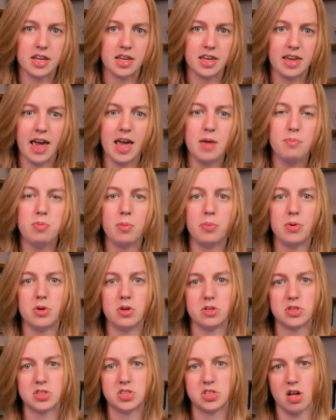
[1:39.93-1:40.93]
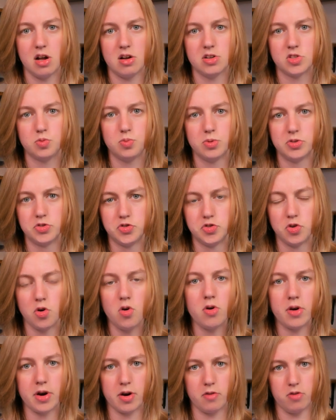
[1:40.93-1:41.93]
capable starts
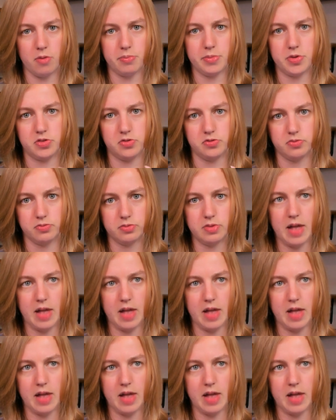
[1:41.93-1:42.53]
withdrawing from this